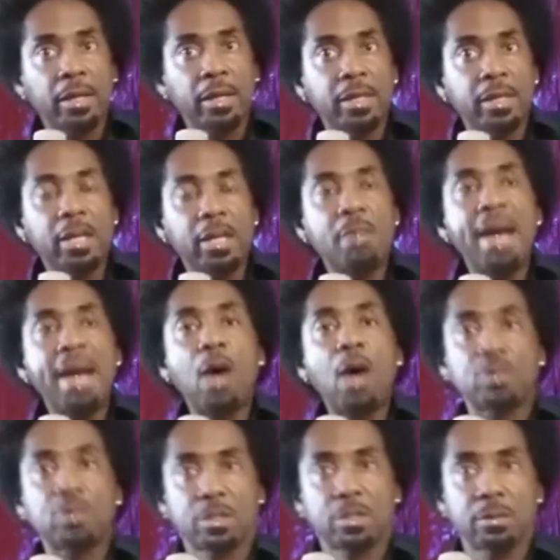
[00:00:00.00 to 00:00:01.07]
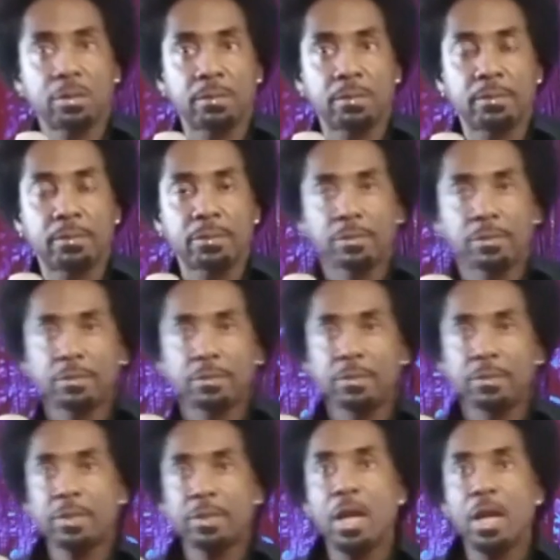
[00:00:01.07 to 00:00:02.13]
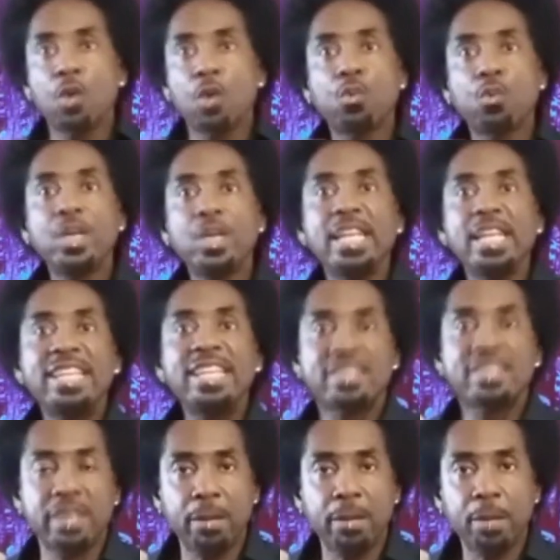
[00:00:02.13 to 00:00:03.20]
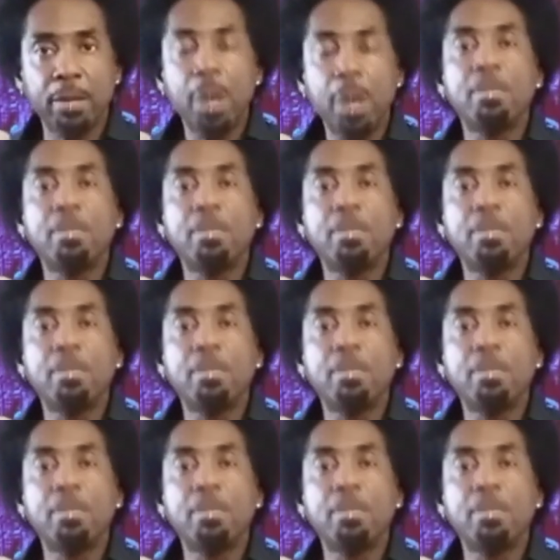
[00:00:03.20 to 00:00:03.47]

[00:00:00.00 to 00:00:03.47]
Get them out. Release them.